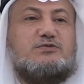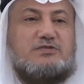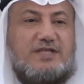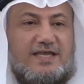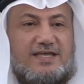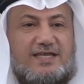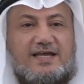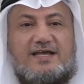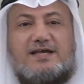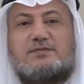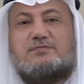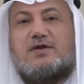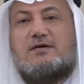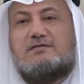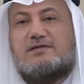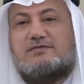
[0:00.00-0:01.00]
today and
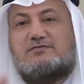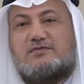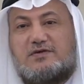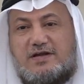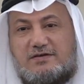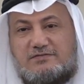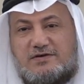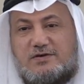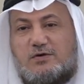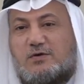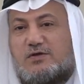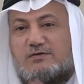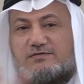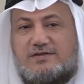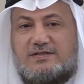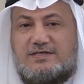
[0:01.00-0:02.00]
probably forever
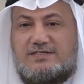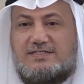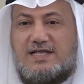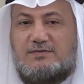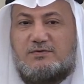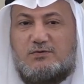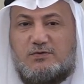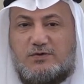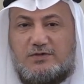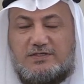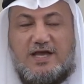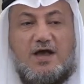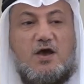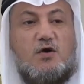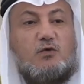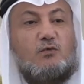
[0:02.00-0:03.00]
all over the Islamic world
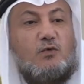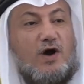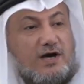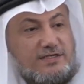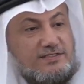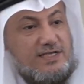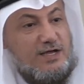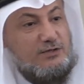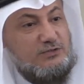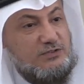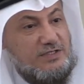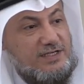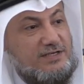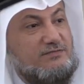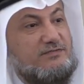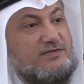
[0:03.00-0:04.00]
was
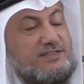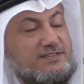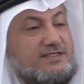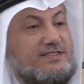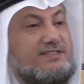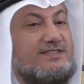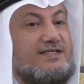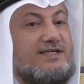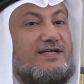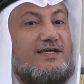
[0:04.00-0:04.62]
actually invented,